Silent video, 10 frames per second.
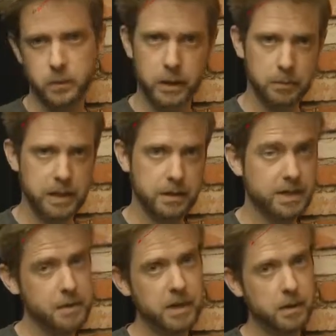We'll be
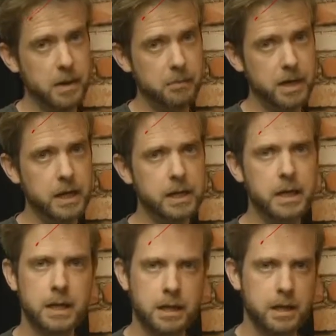keeping them updated
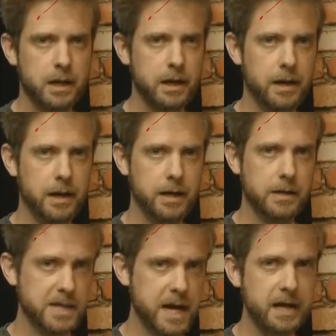
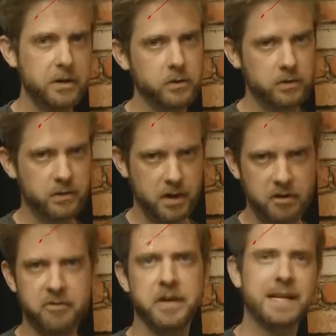and add new
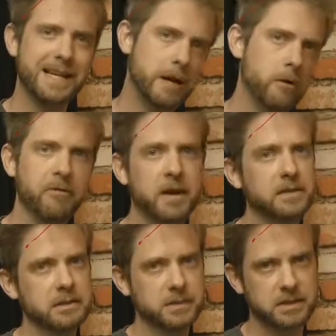stuff and clarify
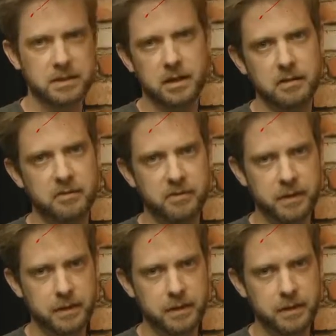some stuff